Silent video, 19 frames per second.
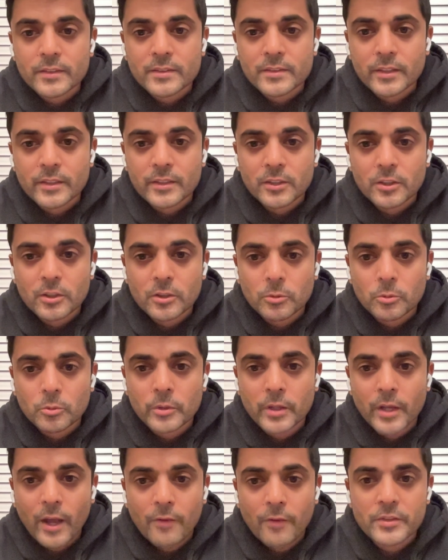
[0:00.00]
It's like,
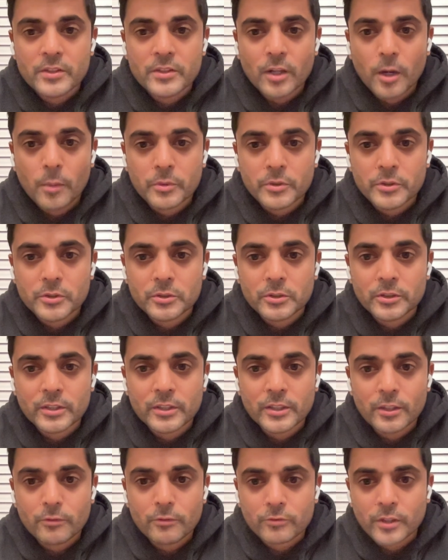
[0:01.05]
we have this
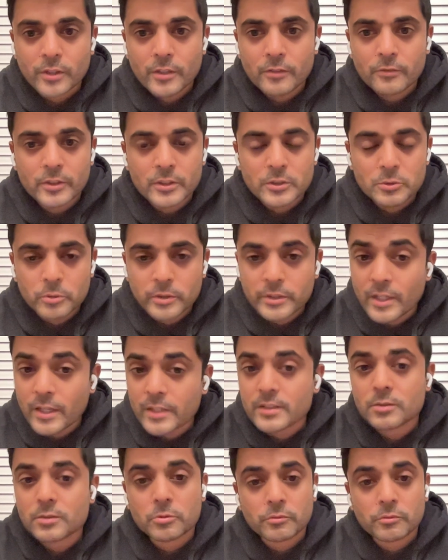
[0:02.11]
opportunity in front of us where,
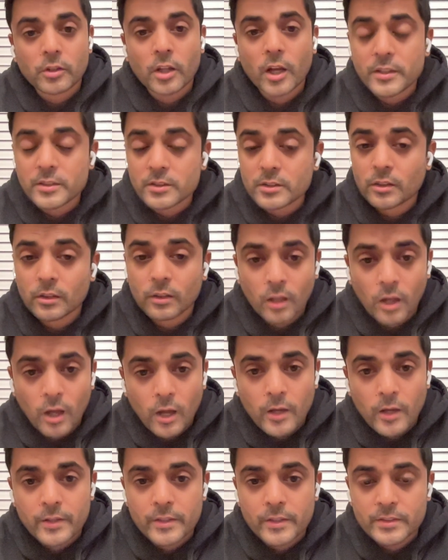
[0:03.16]
yes, we've lost a
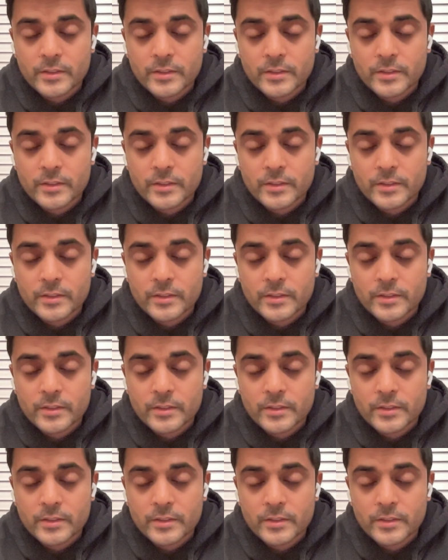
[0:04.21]
lot.